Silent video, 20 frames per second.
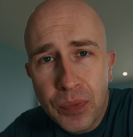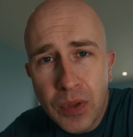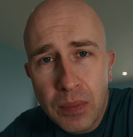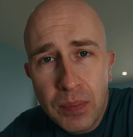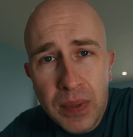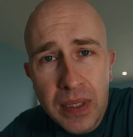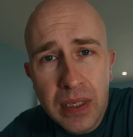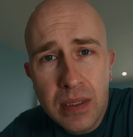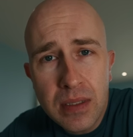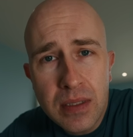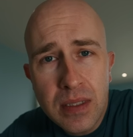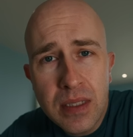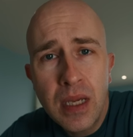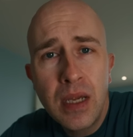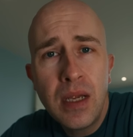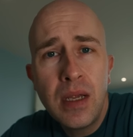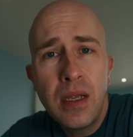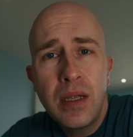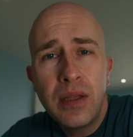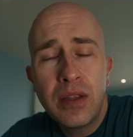Because
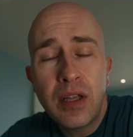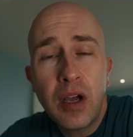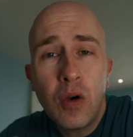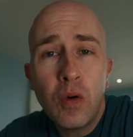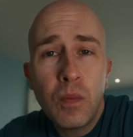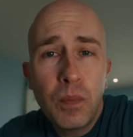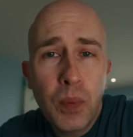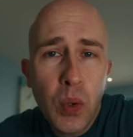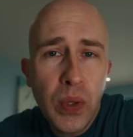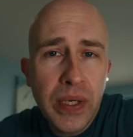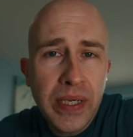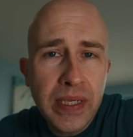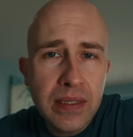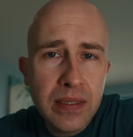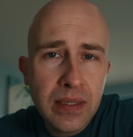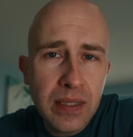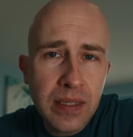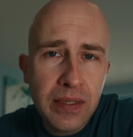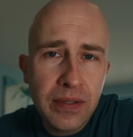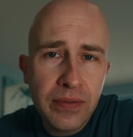the whole
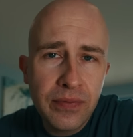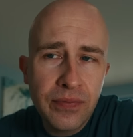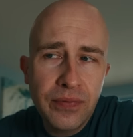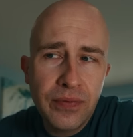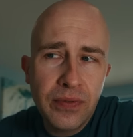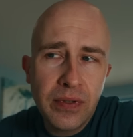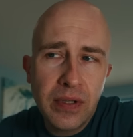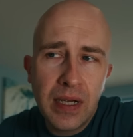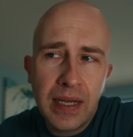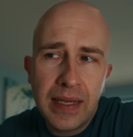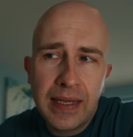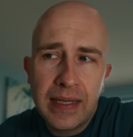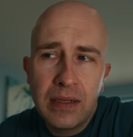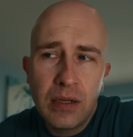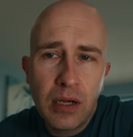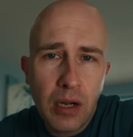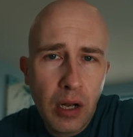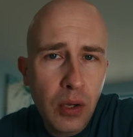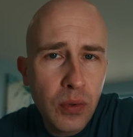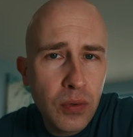point of a
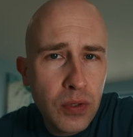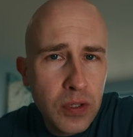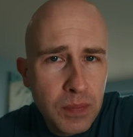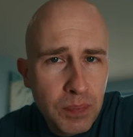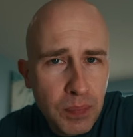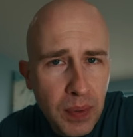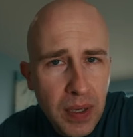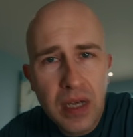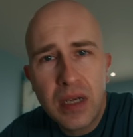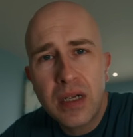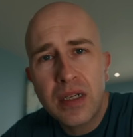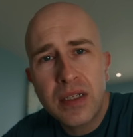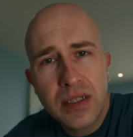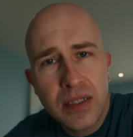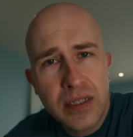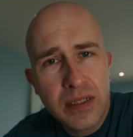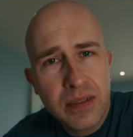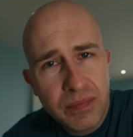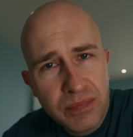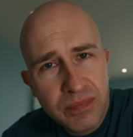close
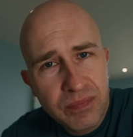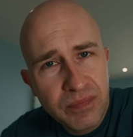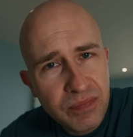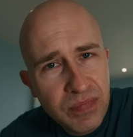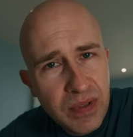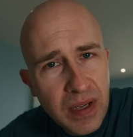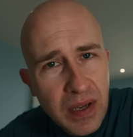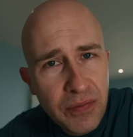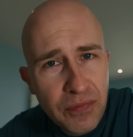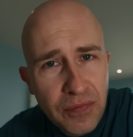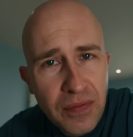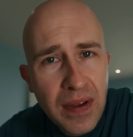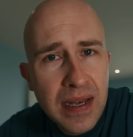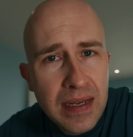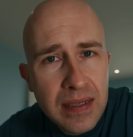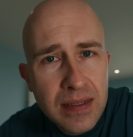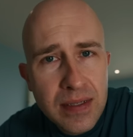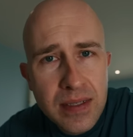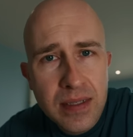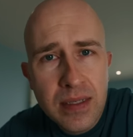pass
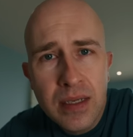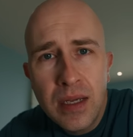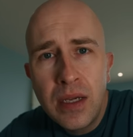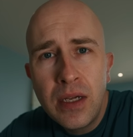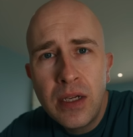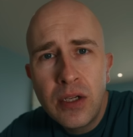offence,